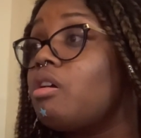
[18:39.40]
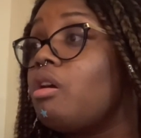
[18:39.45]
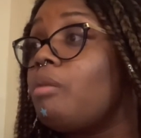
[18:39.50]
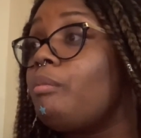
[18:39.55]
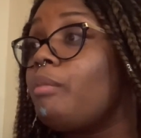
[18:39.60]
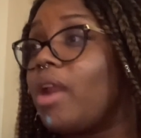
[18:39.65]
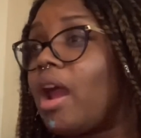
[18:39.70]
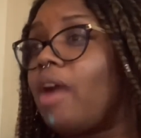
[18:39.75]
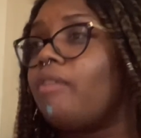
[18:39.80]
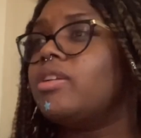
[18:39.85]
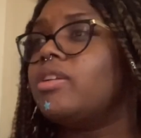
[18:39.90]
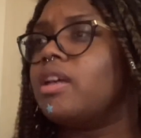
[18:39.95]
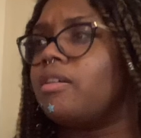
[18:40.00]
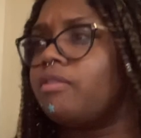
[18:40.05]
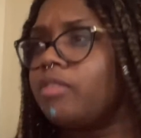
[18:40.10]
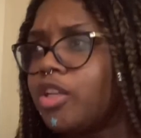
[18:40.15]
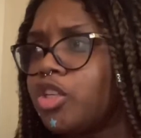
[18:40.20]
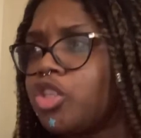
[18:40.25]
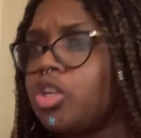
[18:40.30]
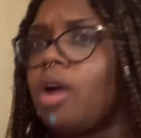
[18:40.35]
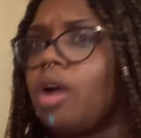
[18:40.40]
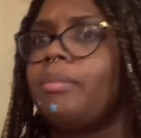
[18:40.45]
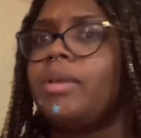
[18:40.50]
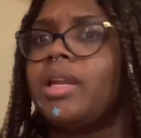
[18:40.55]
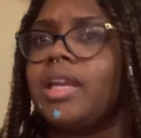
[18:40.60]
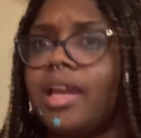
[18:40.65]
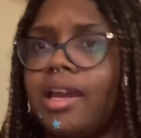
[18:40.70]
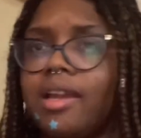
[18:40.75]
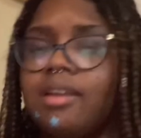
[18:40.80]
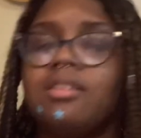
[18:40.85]
but I would definitely shop it
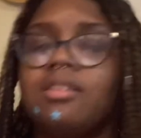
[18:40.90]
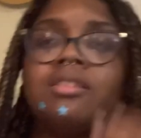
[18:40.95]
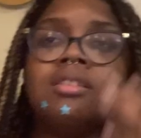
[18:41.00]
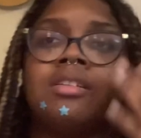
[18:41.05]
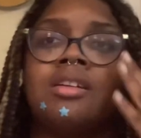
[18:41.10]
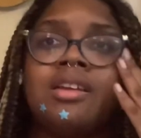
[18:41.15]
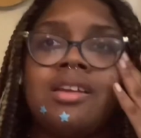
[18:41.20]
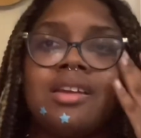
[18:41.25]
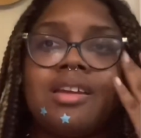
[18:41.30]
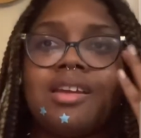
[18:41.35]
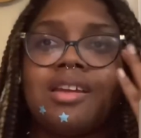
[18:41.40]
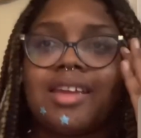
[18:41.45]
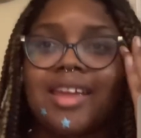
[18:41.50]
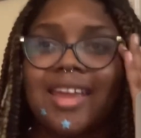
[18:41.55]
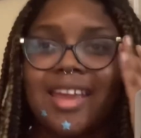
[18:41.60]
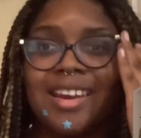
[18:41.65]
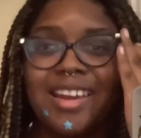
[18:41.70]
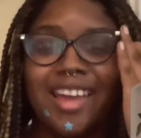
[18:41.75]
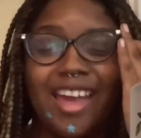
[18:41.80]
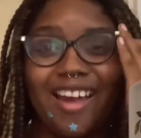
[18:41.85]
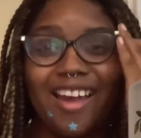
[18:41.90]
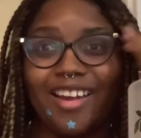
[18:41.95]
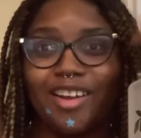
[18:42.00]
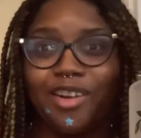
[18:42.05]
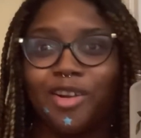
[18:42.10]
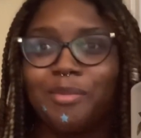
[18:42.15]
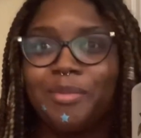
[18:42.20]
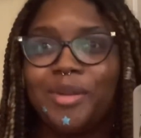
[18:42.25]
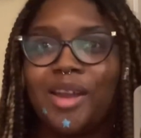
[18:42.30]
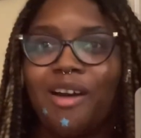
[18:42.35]
again. And yeah, I
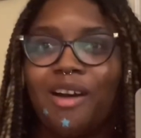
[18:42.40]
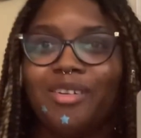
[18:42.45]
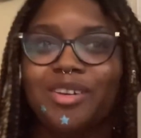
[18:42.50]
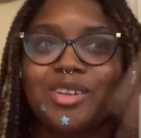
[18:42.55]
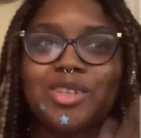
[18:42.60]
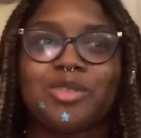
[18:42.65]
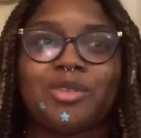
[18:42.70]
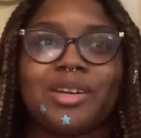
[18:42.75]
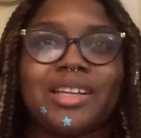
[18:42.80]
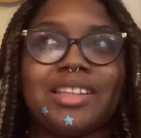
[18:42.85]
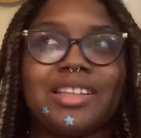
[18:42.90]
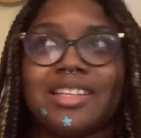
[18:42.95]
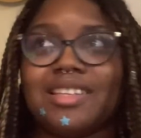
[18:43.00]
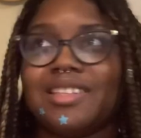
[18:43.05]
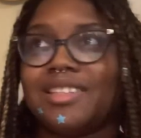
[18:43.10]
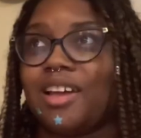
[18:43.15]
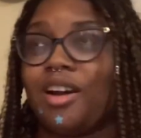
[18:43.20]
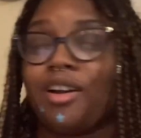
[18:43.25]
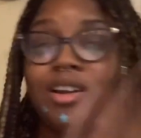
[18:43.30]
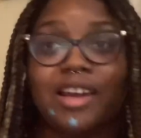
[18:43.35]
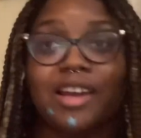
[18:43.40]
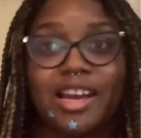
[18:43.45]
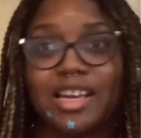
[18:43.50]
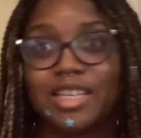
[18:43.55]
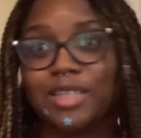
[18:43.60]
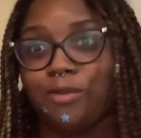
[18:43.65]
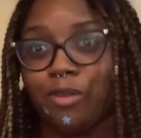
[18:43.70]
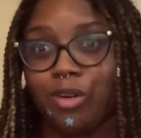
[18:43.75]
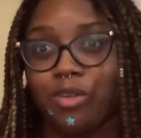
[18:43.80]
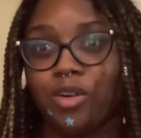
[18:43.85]
hope y'all enjoyed this
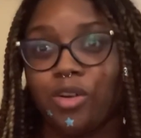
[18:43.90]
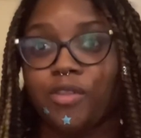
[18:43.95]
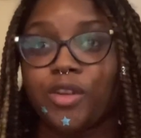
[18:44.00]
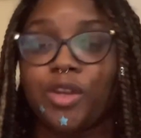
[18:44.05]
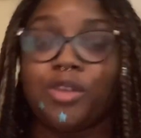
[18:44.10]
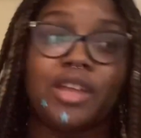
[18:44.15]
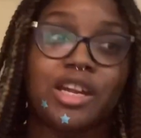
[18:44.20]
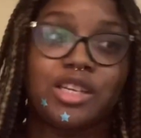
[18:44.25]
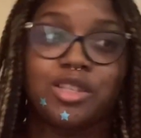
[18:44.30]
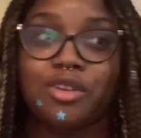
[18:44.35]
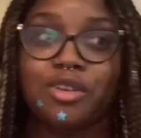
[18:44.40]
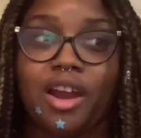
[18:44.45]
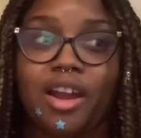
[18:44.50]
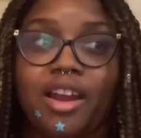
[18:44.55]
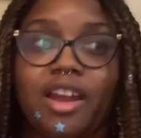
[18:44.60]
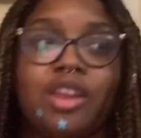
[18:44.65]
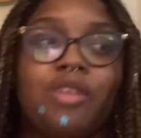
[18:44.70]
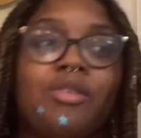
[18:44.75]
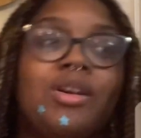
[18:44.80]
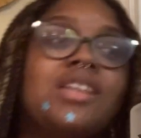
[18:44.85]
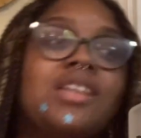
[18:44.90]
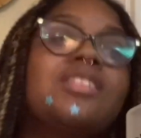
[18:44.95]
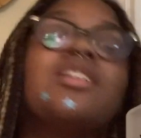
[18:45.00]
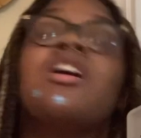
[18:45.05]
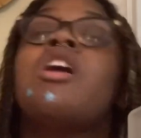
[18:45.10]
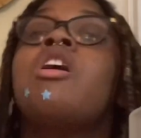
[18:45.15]
unasked for review that you got anyways.